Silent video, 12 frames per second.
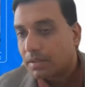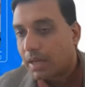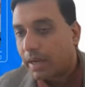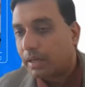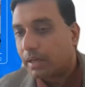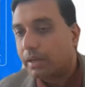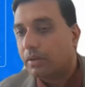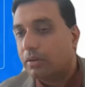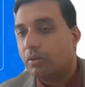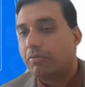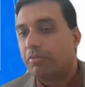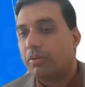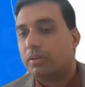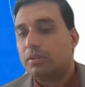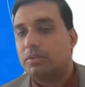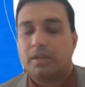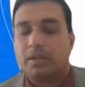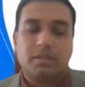cycling good for the
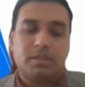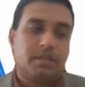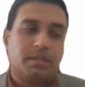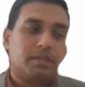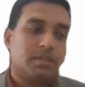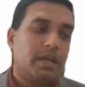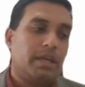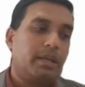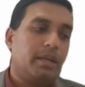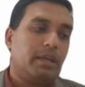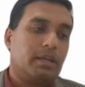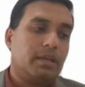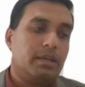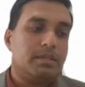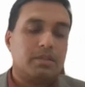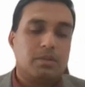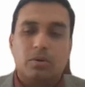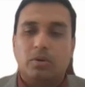joints? Yes, cycling
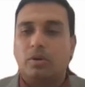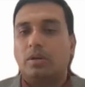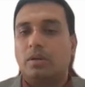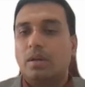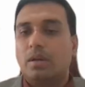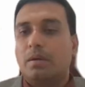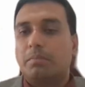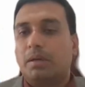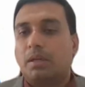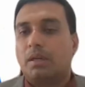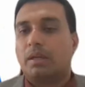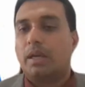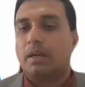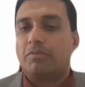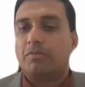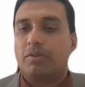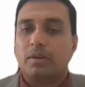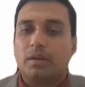is good, but
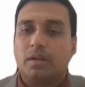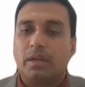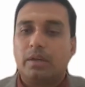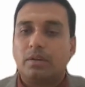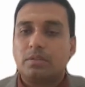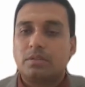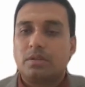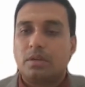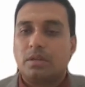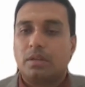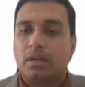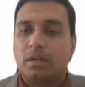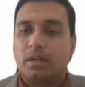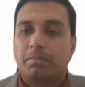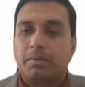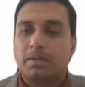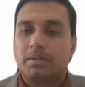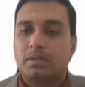again, for early osteoarthritic
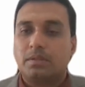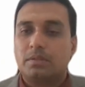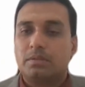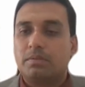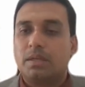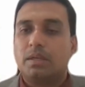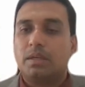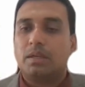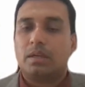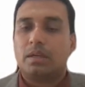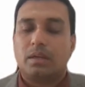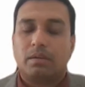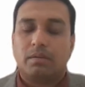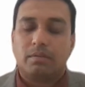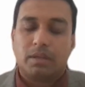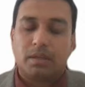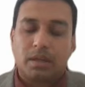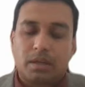patients,
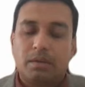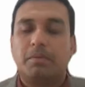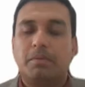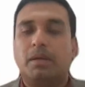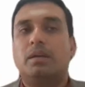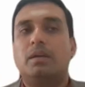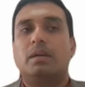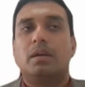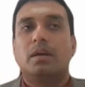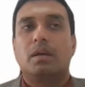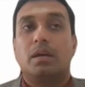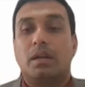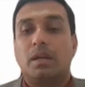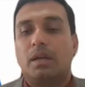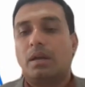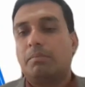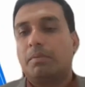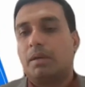we recommend
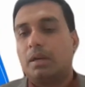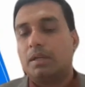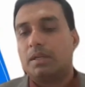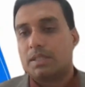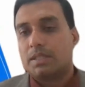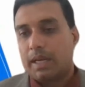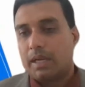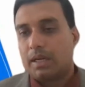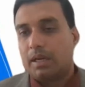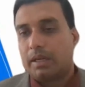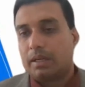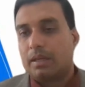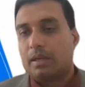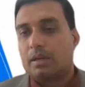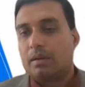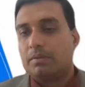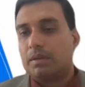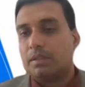recombinant cycling.
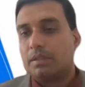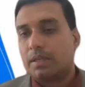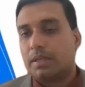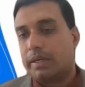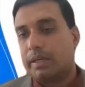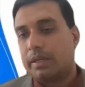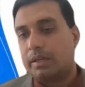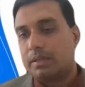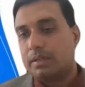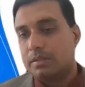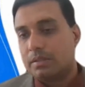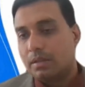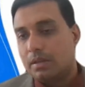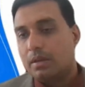Recombinant cycling is